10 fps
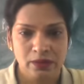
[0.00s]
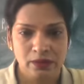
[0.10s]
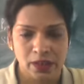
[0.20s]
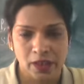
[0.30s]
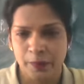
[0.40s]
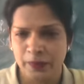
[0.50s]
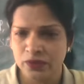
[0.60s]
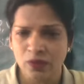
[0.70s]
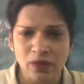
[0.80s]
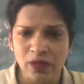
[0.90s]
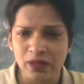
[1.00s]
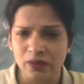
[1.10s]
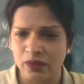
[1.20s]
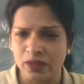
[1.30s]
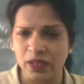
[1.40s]
That depends only
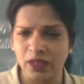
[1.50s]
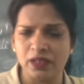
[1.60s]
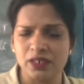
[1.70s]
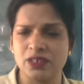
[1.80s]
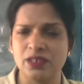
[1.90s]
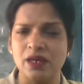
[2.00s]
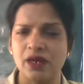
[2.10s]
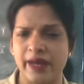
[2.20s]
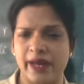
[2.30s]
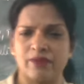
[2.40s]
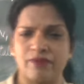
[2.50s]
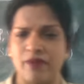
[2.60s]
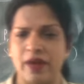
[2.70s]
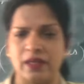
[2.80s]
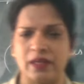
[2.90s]
on the initial and
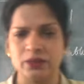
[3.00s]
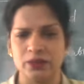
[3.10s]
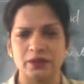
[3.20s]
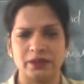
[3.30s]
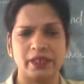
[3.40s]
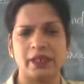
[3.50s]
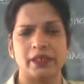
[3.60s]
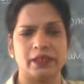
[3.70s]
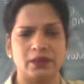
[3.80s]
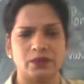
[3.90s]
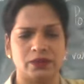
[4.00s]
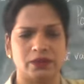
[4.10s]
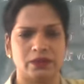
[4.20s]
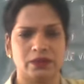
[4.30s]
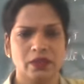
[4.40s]
final, 2000 and
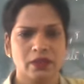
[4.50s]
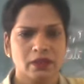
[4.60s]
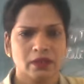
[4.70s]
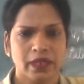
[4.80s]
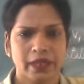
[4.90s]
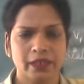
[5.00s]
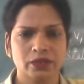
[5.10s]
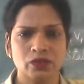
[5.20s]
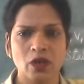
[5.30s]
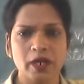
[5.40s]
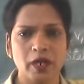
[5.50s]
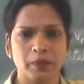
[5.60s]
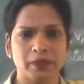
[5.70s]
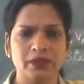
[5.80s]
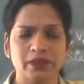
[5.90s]
10,000. That does not
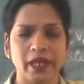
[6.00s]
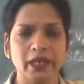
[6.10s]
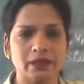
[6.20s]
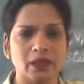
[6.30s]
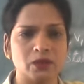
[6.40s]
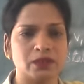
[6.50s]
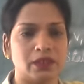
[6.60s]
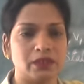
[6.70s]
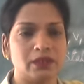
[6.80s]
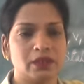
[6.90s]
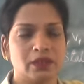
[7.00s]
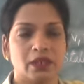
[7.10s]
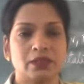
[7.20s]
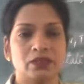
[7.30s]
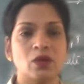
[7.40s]
depend, this 8,000
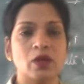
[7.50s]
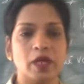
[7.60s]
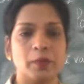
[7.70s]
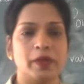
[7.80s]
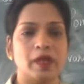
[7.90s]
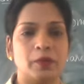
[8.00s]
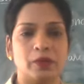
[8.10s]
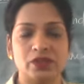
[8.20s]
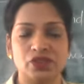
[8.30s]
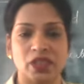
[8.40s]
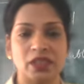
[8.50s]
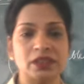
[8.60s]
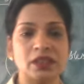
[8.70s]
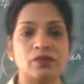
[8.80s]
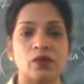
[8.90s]
does not depend upon this
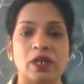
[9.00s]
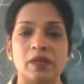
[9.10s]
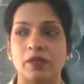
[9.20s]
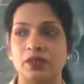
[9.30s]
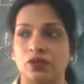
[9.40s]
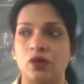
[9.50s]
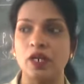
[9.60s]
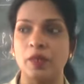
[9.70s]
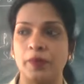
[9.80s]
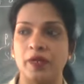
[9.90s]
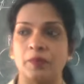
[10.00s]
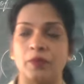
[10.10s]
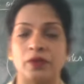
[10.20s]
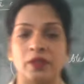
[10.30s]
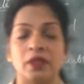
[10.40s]
change in volume, does not depend
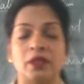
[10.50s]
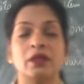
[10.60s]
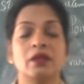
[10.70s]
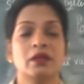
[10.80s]
upon the